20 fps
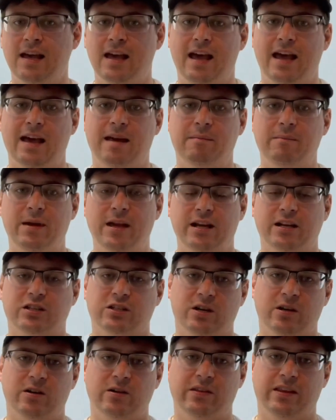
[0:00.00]
and make
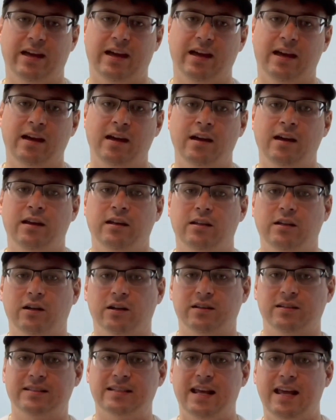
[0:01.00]
sure that you're
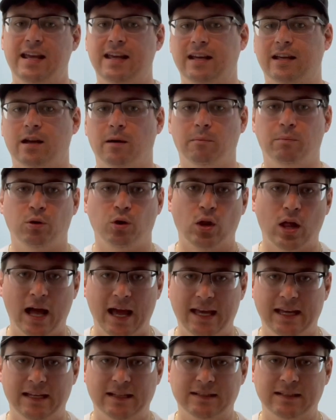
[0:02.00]
staying
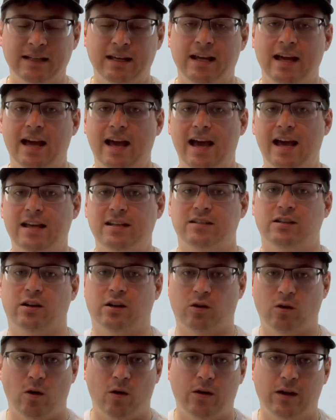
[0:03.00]
compliant as you're
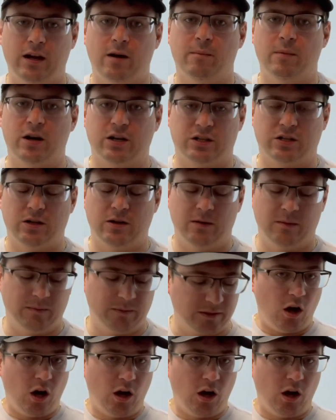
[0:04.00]
growing your mushrooms.